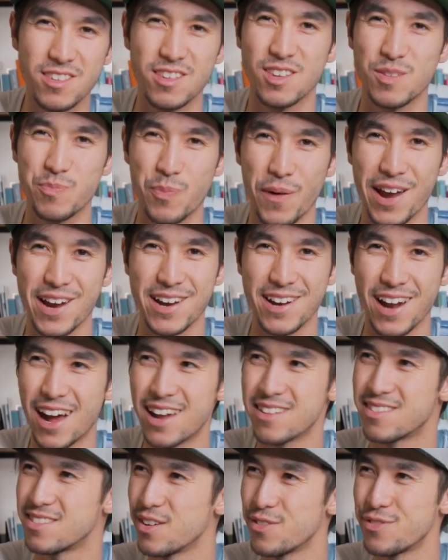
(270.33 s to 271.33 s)
despite
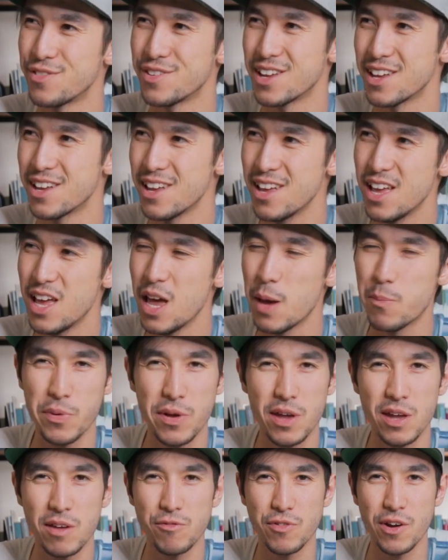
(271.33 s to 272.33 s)
Tiffany
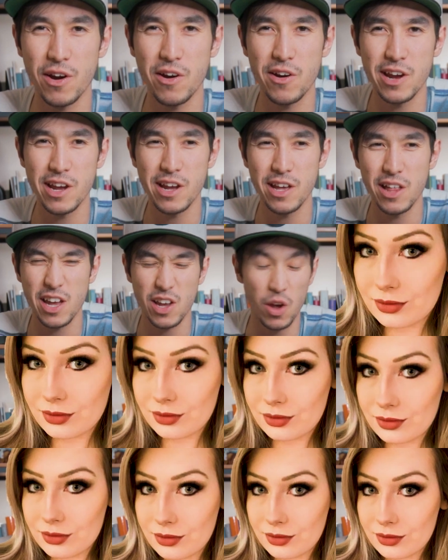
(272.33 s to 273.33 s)
being very like,
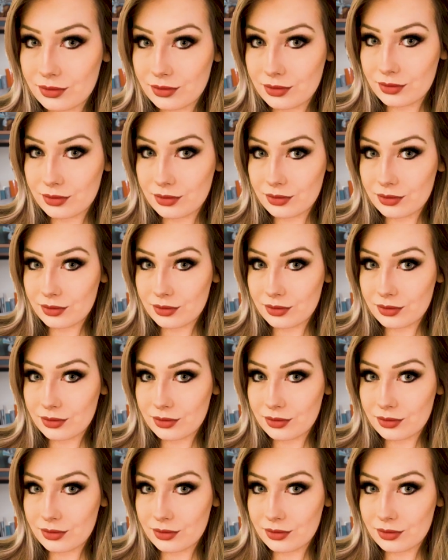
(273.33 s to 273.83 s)
oh my gosh, you're going